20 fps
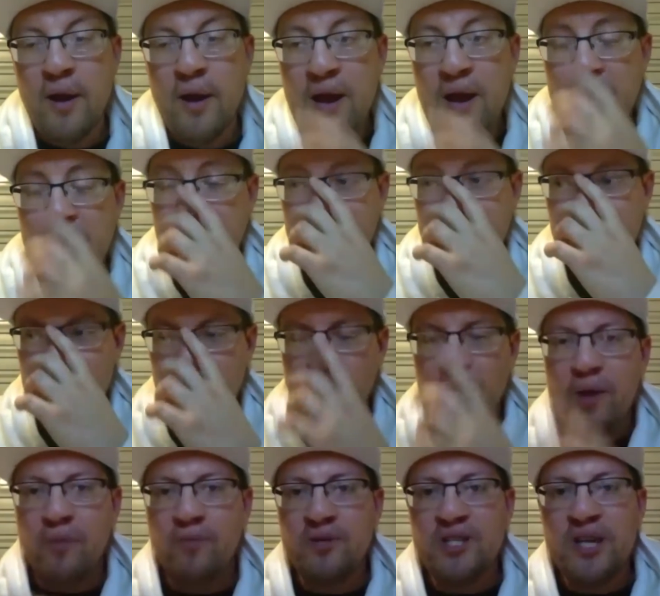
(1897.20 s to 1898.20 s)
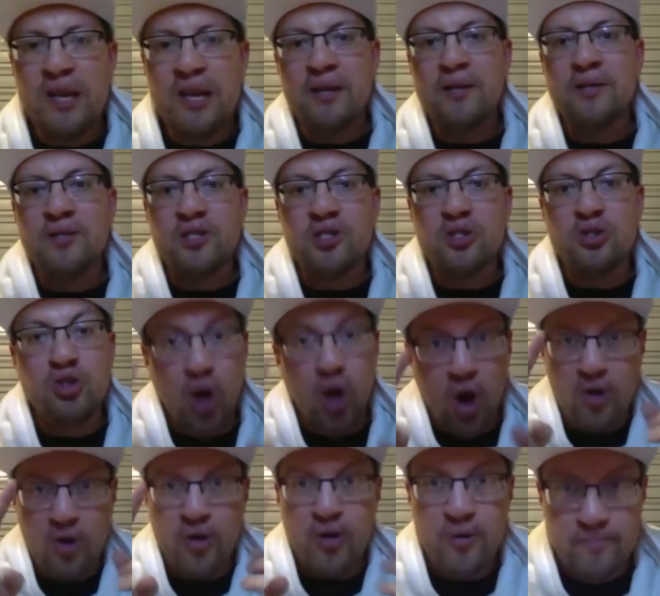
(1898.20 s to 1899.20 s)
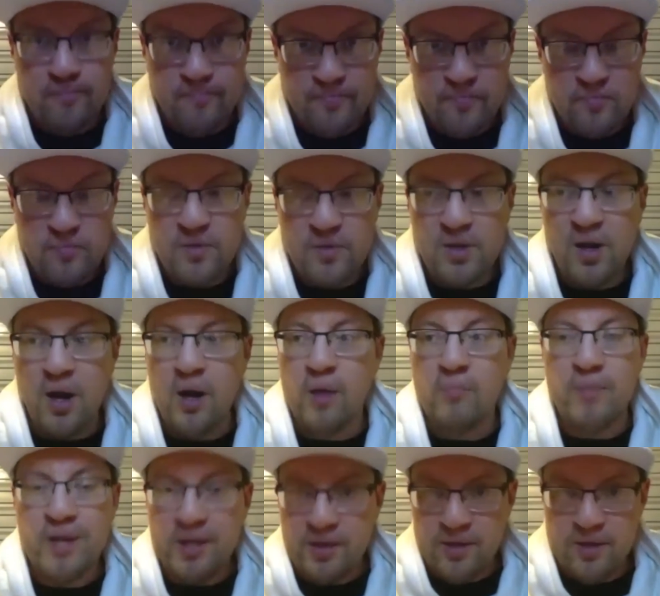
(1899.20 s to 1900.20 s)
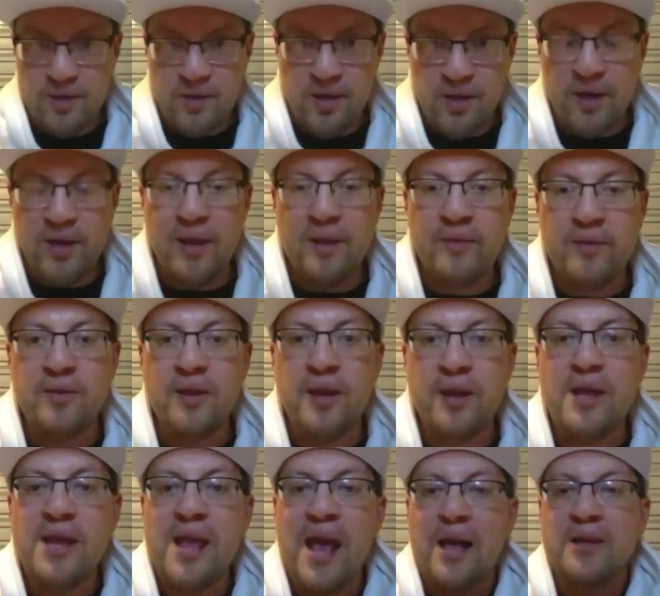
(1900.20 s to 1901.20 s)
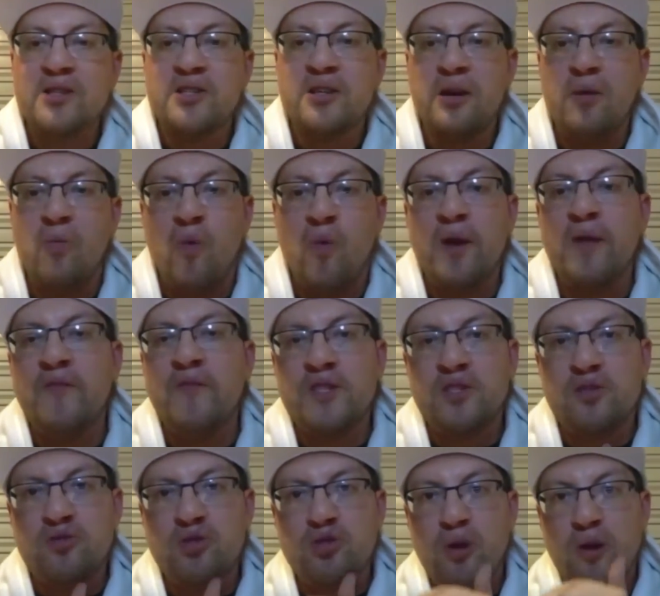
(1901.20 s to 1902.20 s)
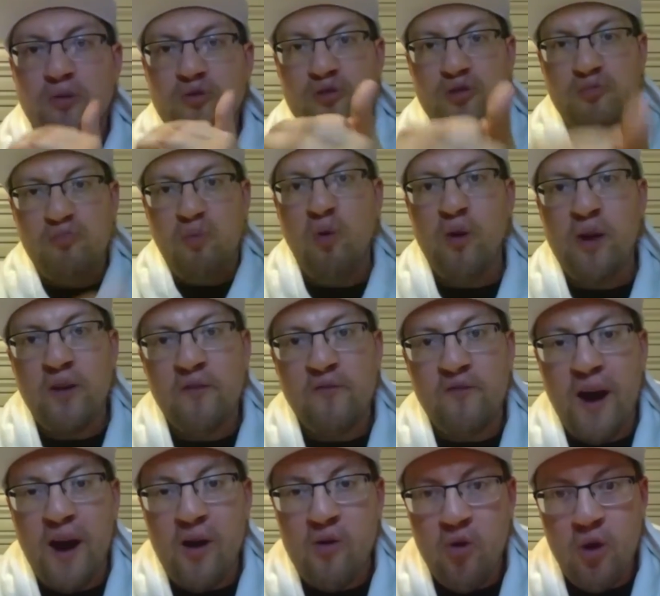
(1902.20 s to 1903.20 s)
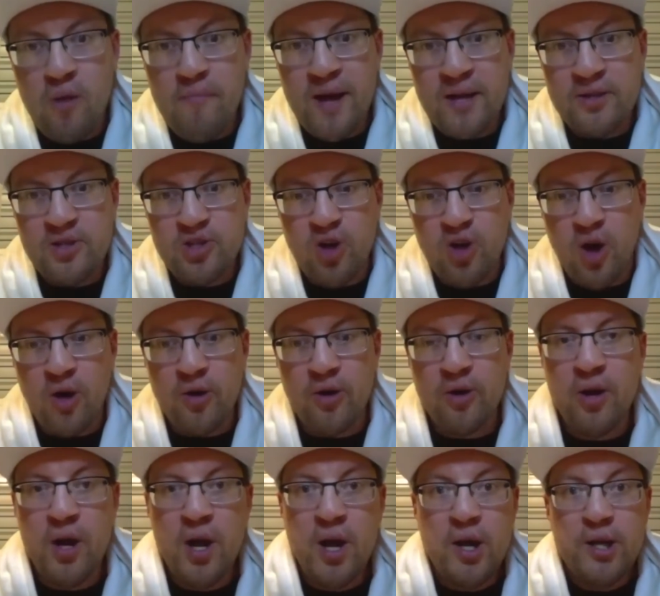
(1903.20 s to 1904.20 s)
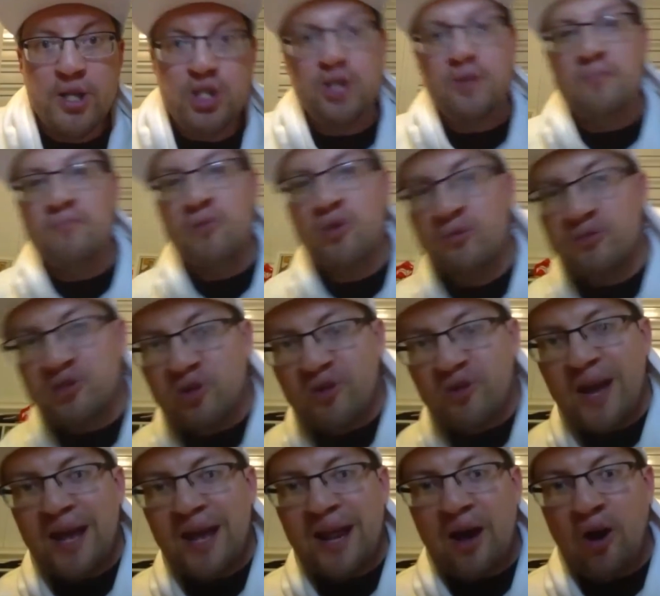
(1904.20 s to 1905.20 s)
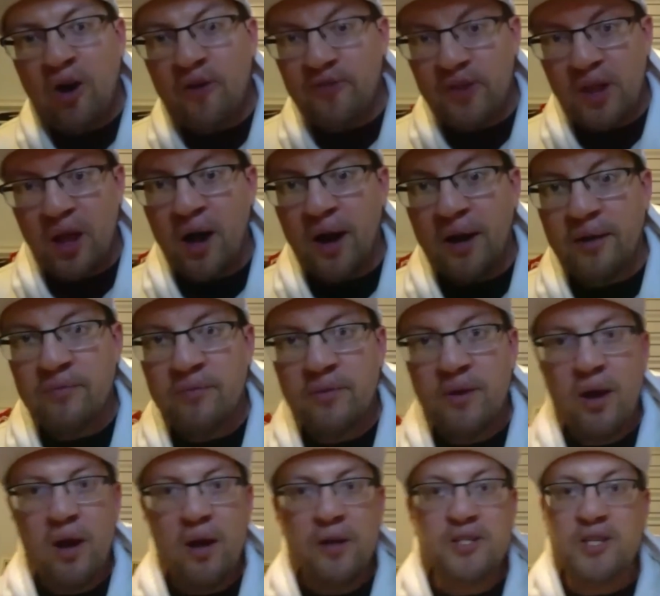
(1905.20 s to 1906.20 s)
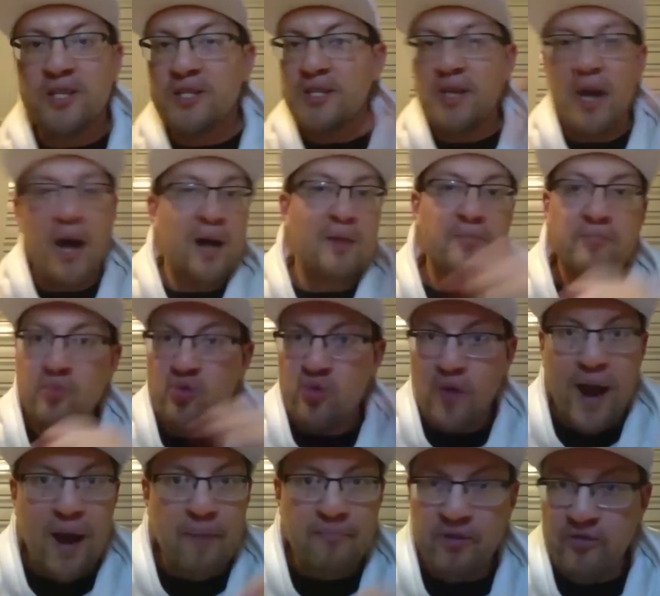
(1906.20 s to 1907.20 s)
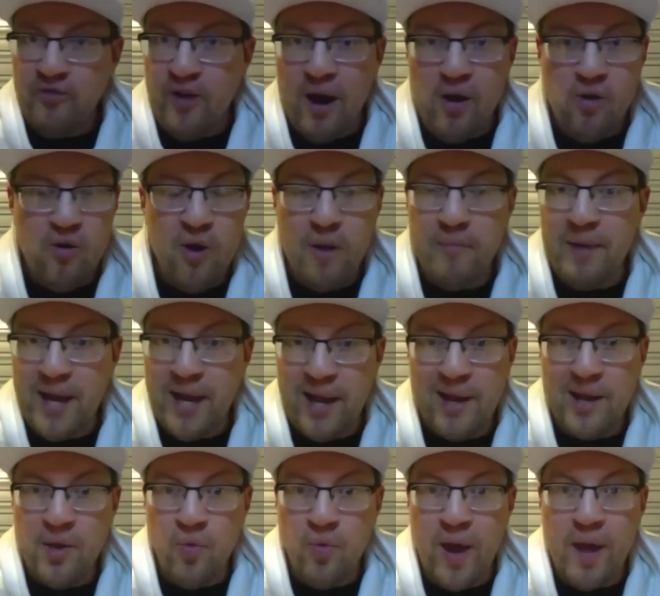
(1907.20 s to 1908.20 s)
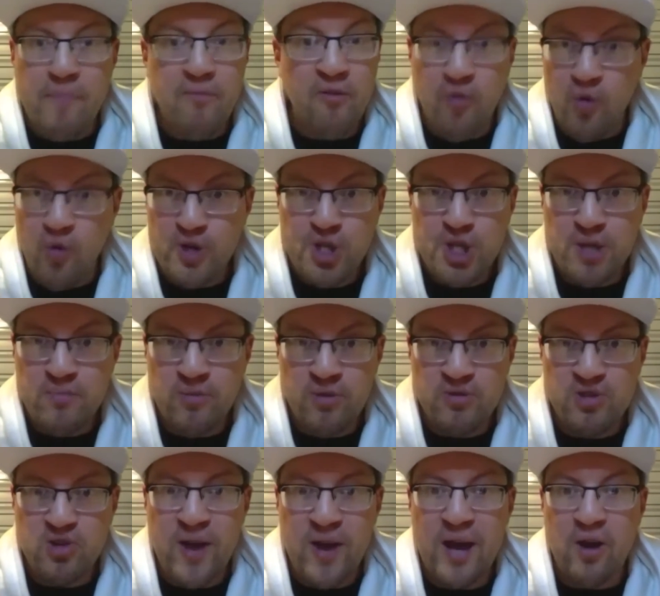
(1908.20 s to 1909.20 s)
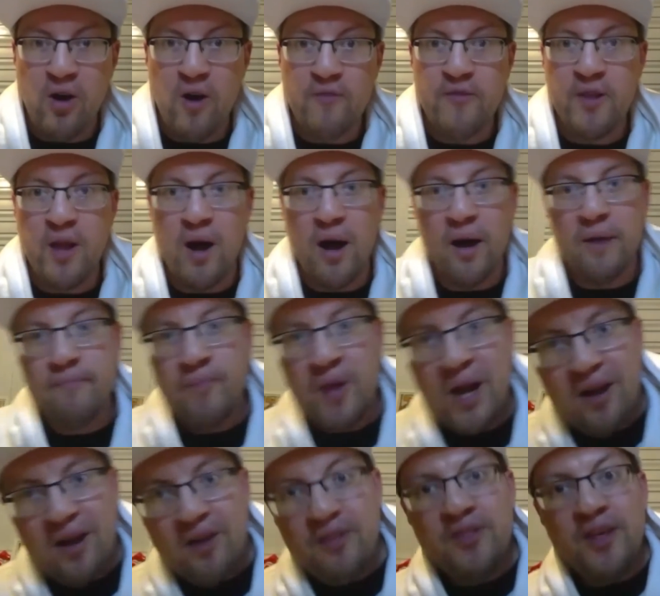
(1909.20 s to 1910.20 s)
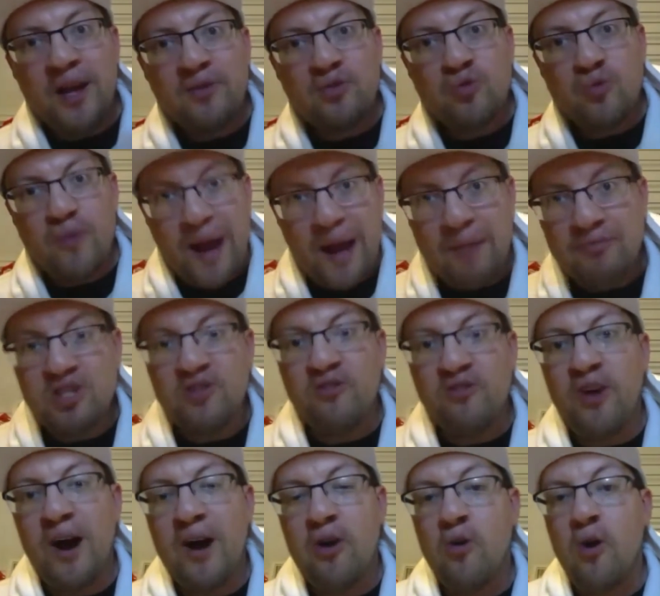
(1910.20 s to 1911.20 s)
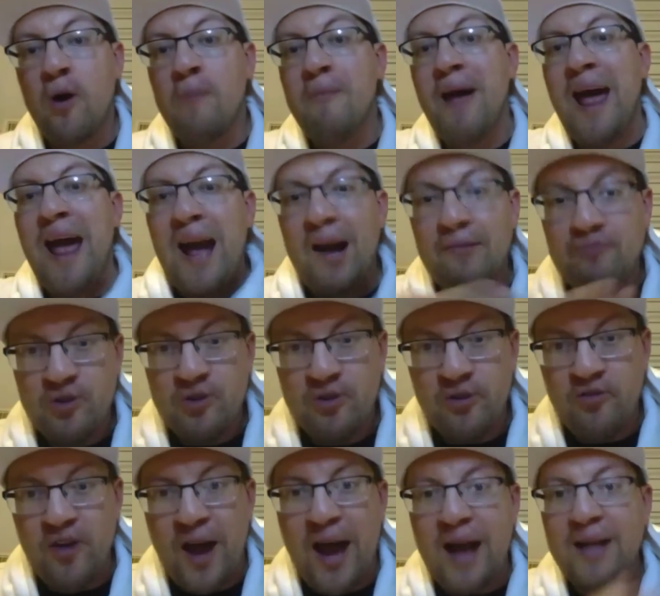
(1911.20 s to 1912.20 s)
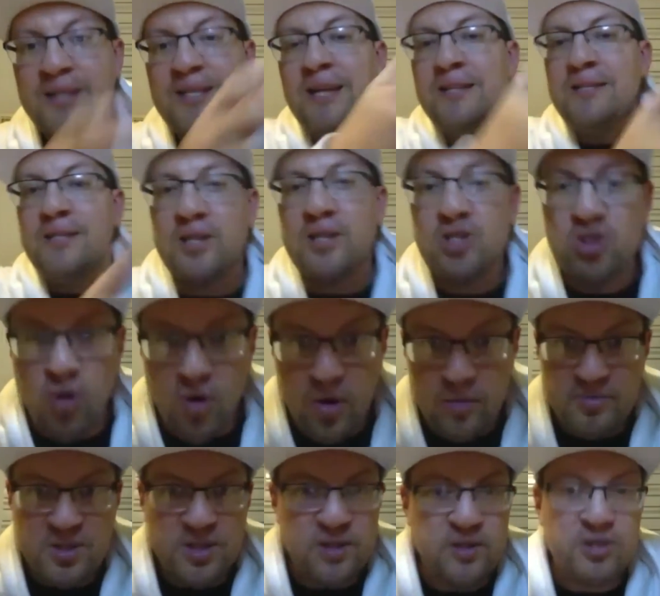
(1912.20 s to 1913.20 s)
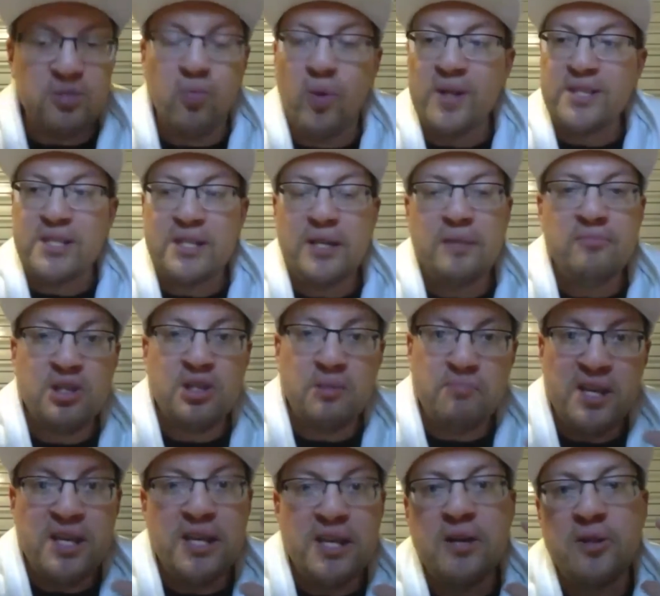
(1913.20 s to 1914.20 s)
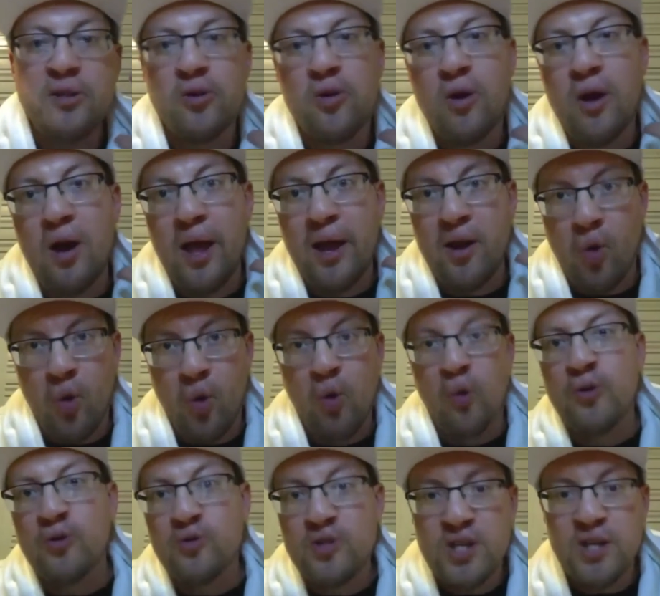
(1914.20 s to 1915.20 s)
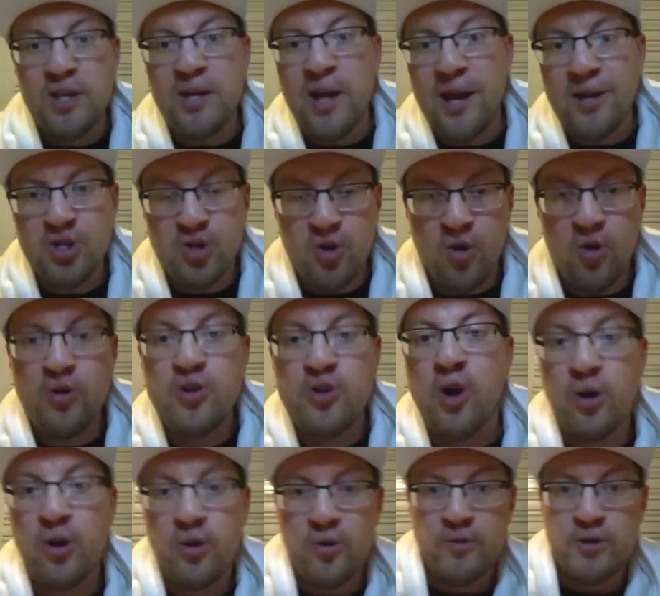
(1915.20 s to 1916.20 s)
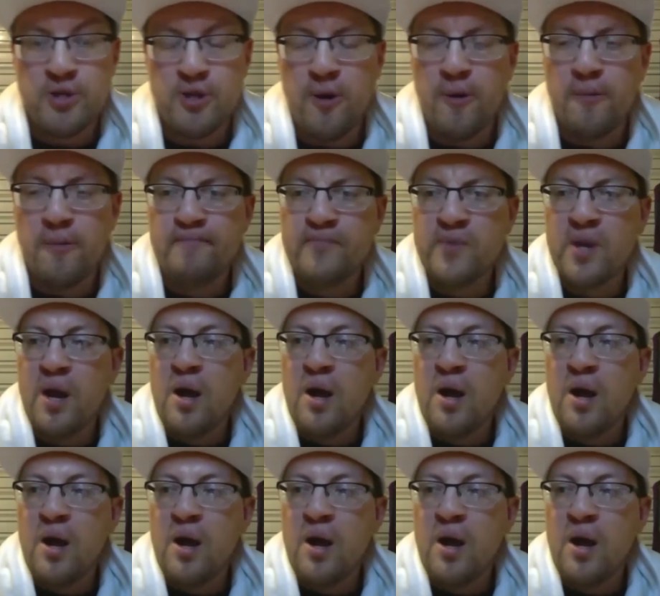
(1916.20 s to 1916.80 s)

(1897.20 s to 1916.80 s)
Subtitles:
And so it was his daughter. And then he has one of his instructors pointing a firearm at his daughter. She moves her head offline, does not grab the firearm in any way before she moves her head offline, then grabs the firearm after the fact and disarms this, what seems to be either an older teenager or younger adult.